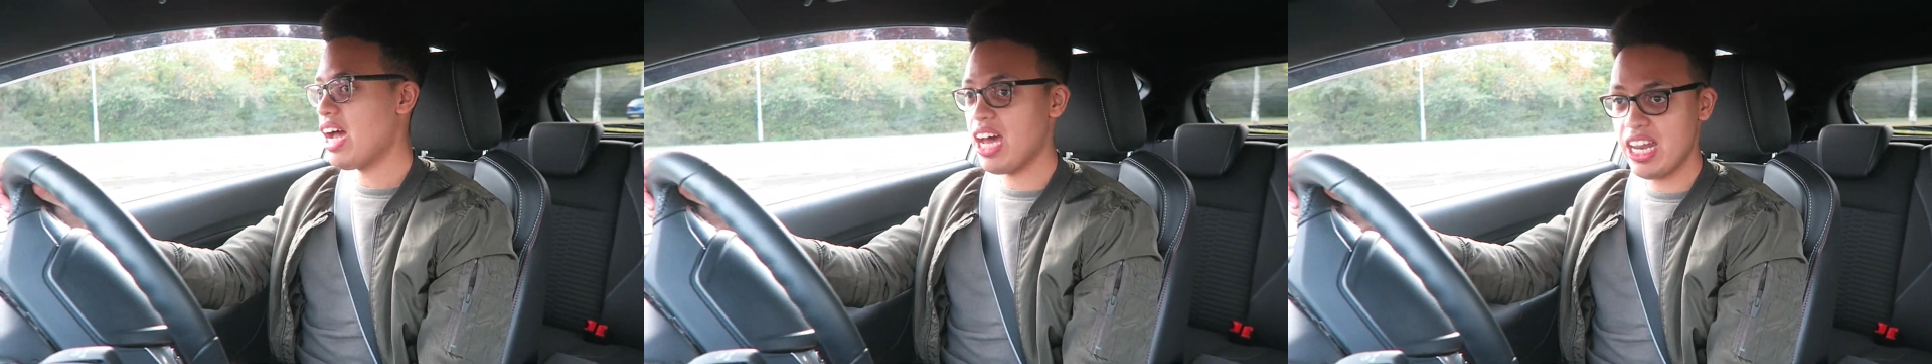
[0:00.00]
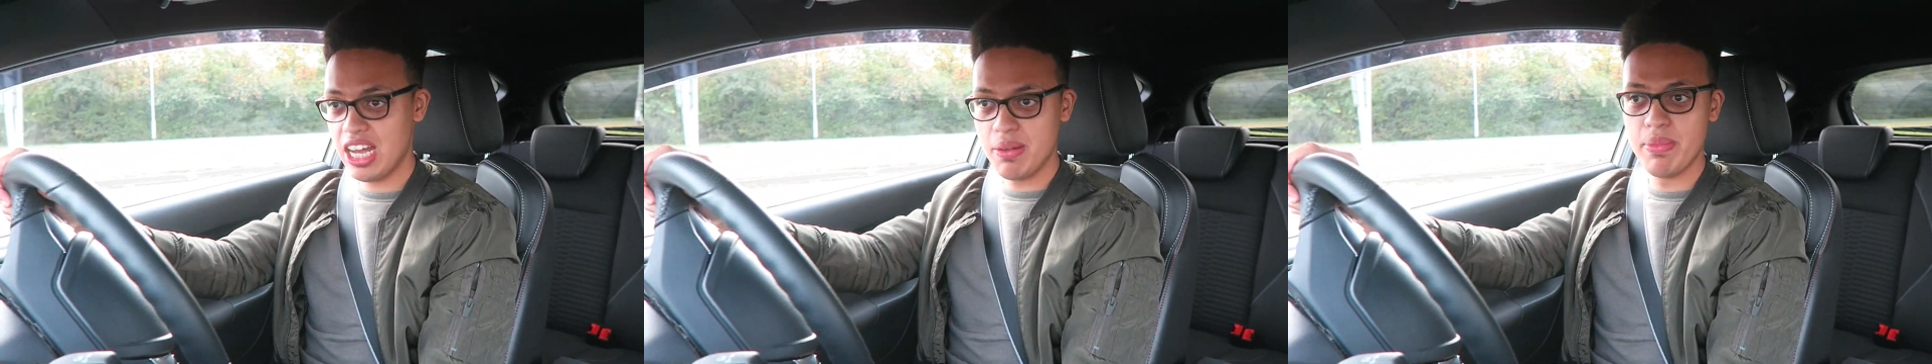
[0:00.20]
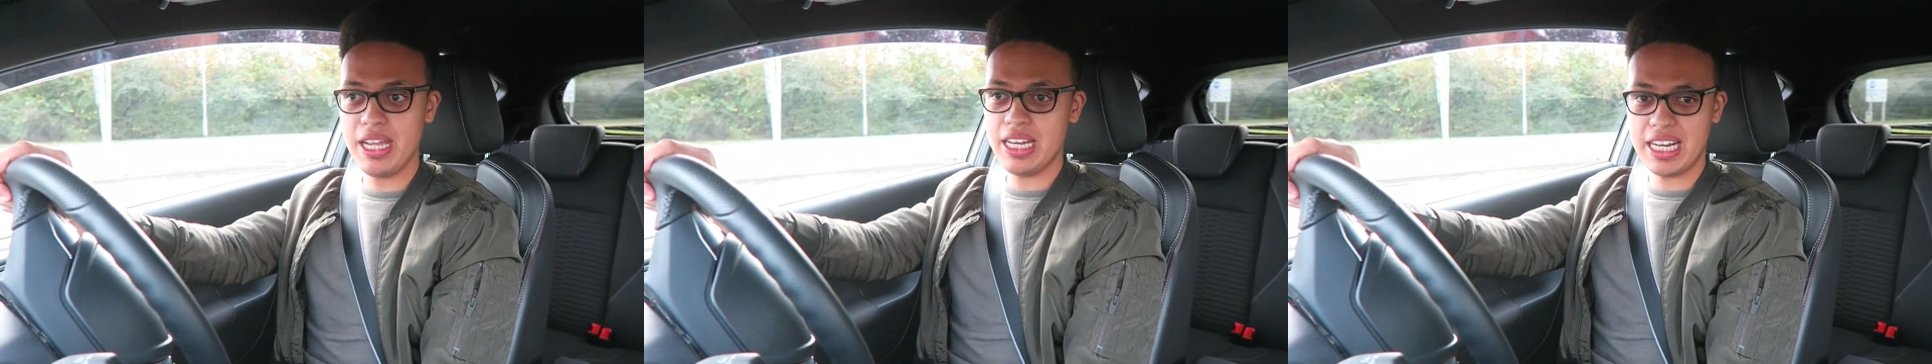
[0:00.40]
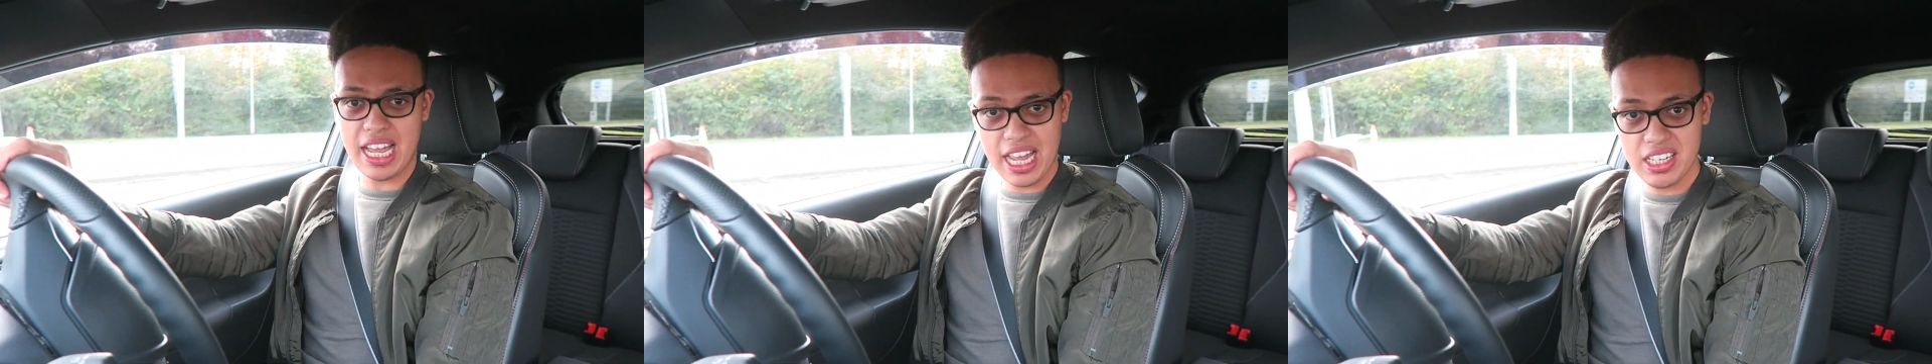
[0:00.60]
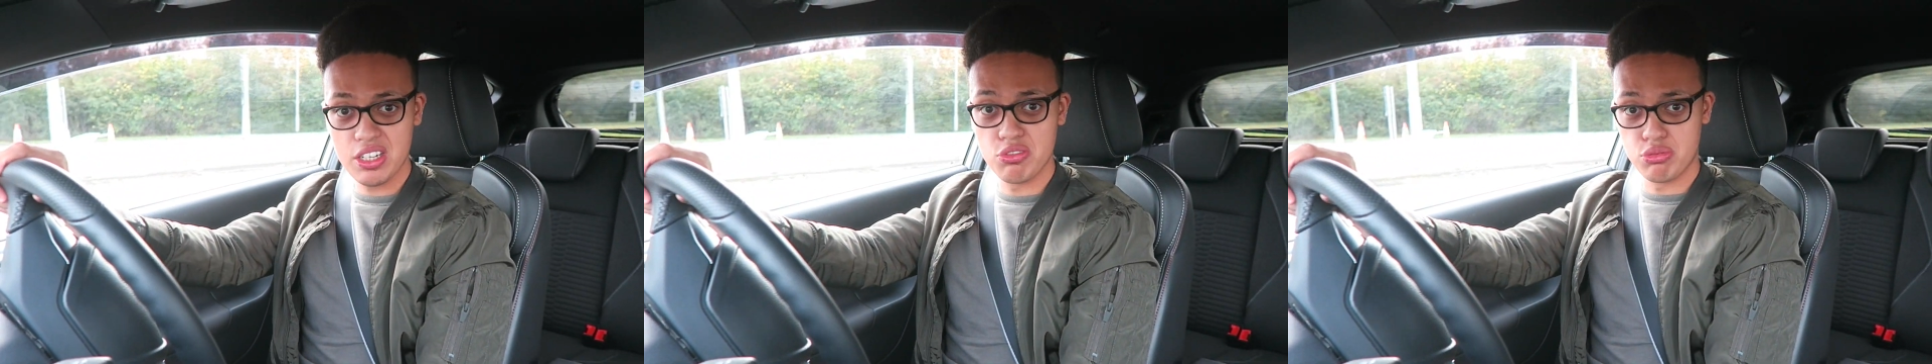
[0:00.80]
And I mean
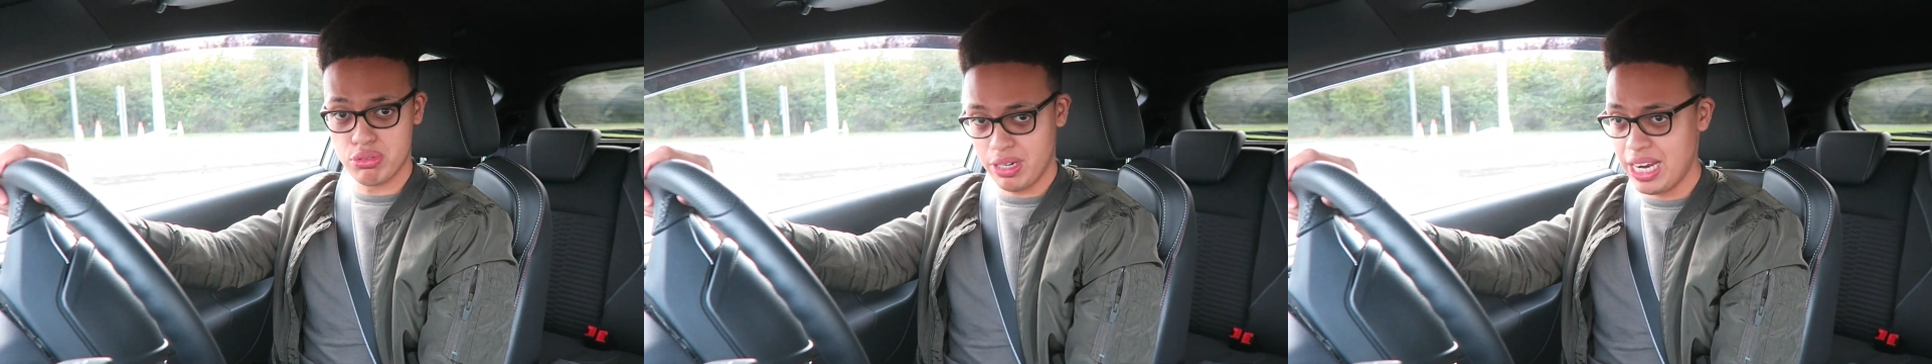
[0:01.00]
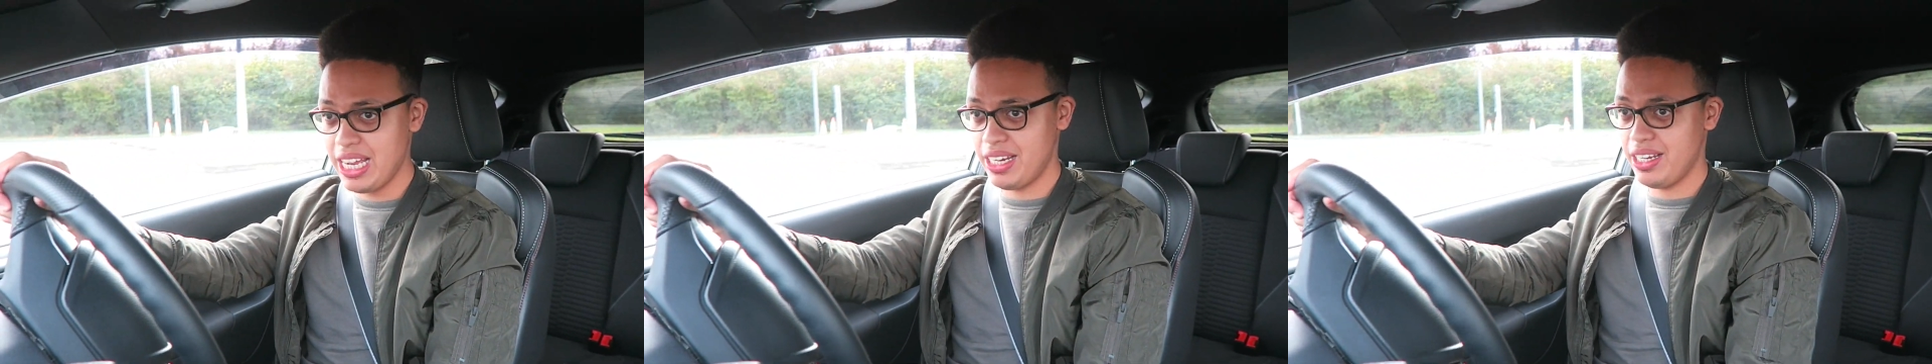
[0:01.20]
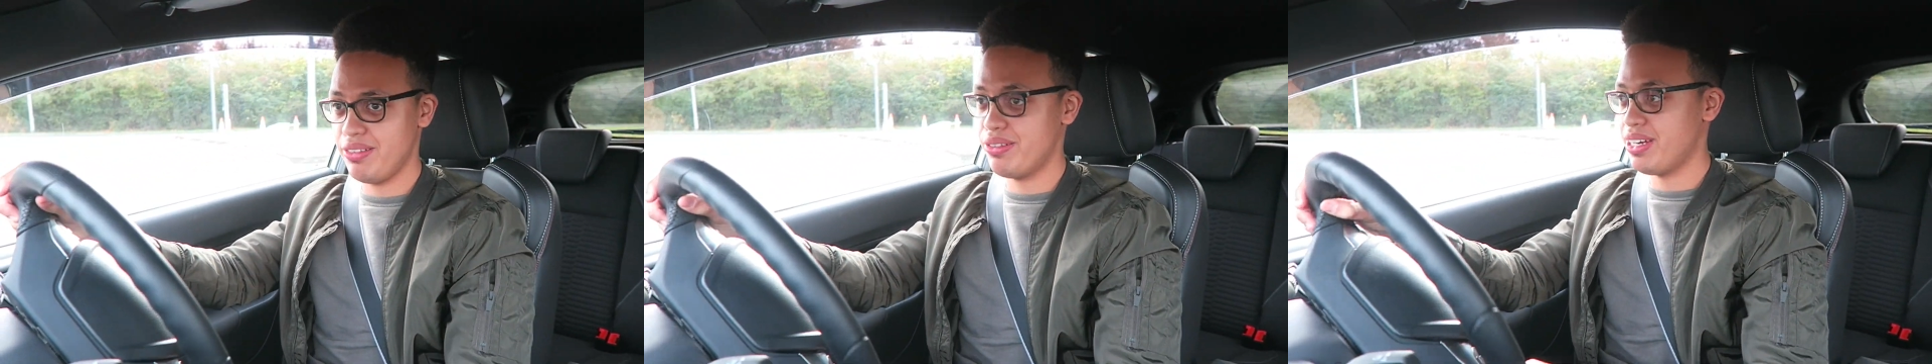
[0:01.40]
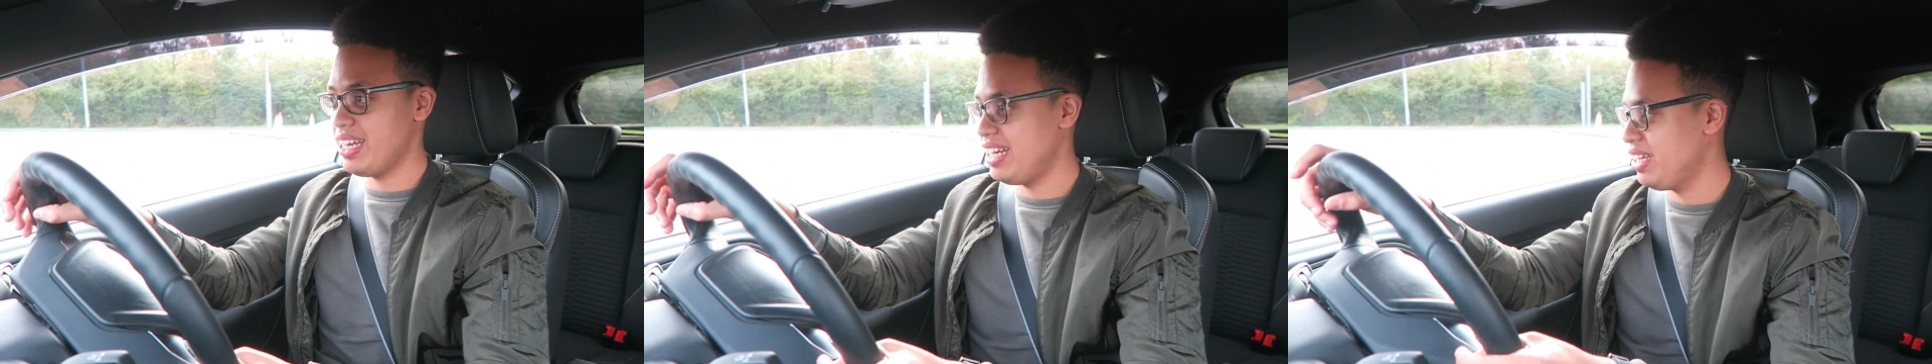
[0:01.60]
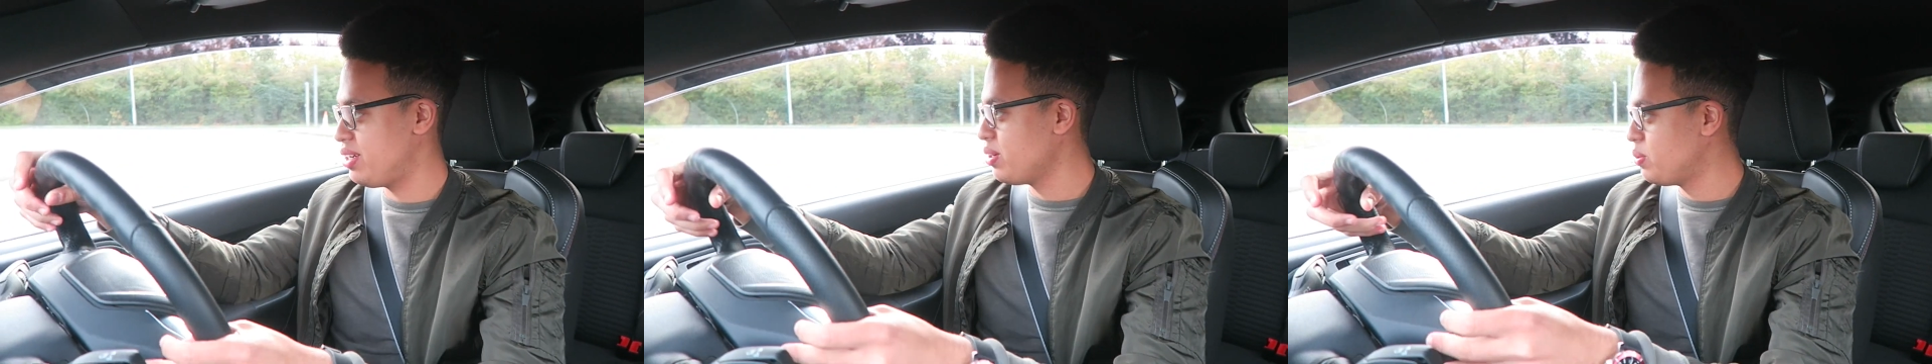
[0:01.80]
that in a really,
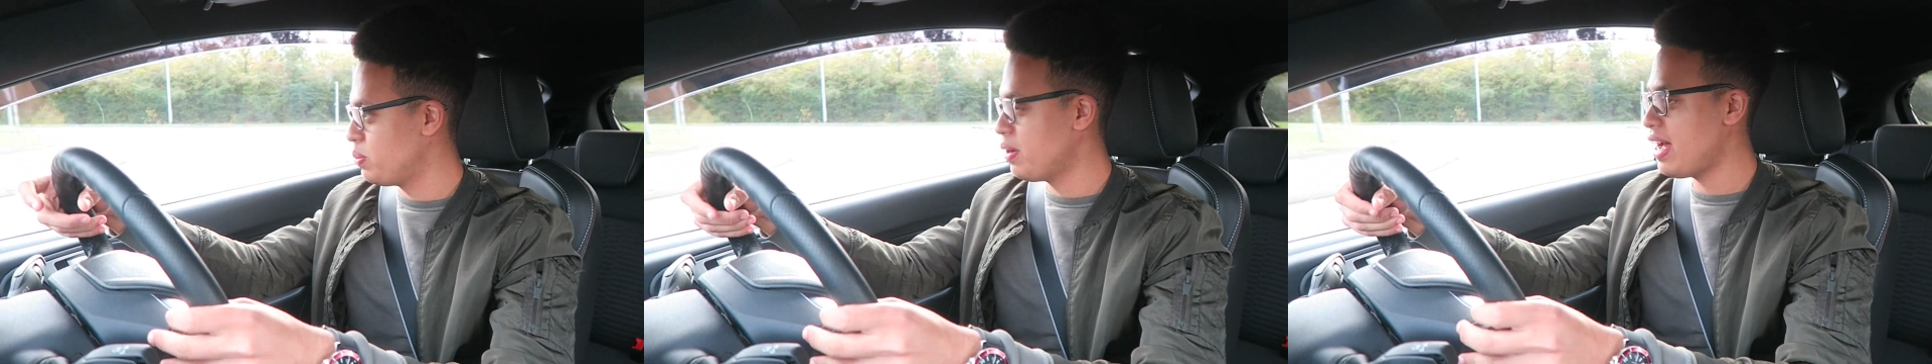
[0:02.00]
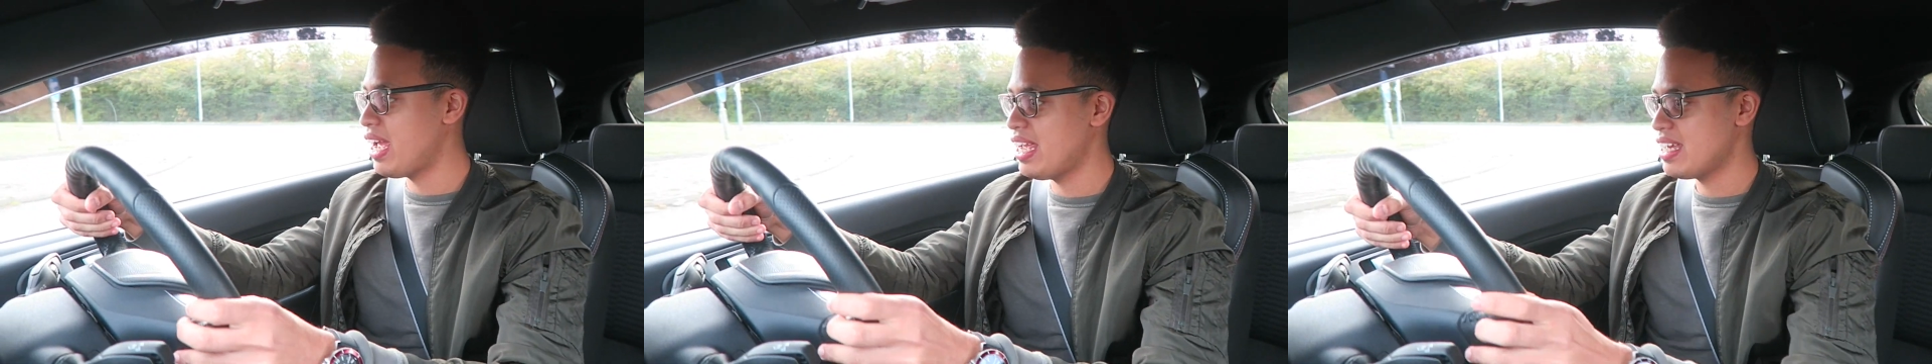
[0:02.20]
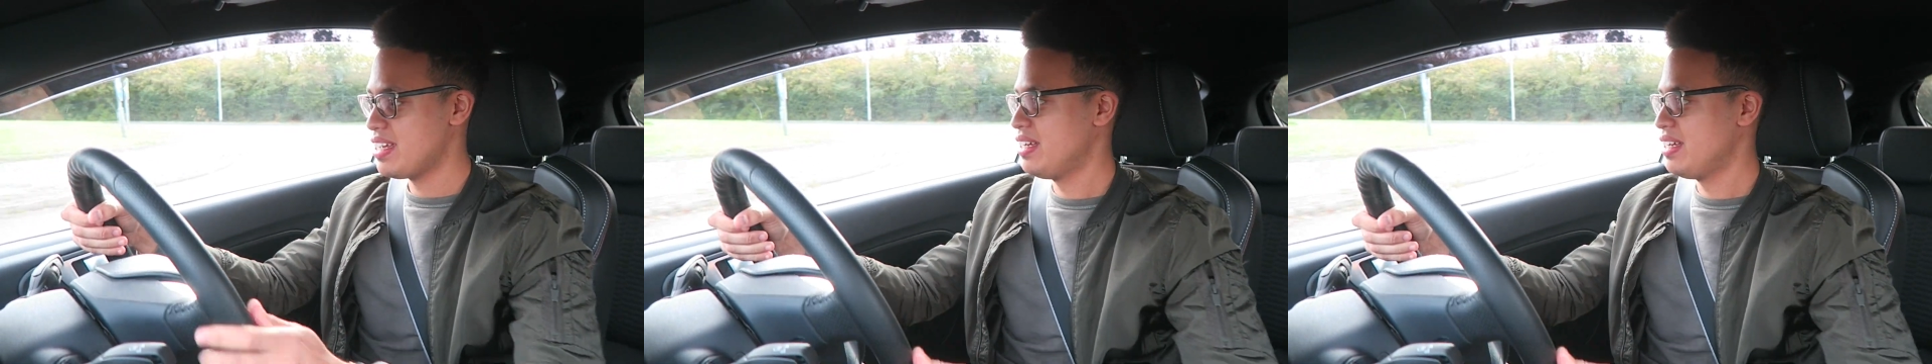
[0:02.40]
really good way.